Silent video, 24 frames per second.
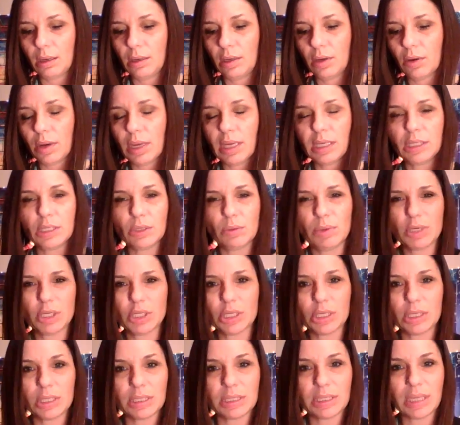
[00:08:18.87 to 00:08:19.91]
your
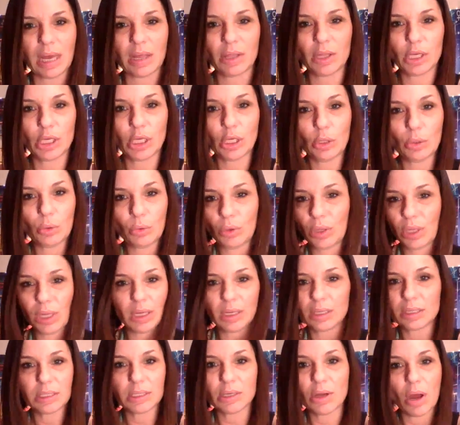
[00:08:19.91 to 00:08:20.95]
intuition is telling you
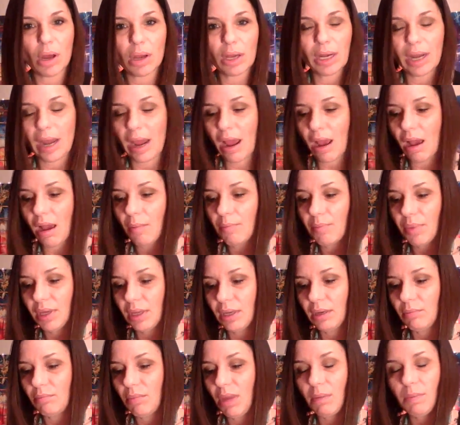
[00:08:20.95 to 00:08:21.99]
that it's not going to happen.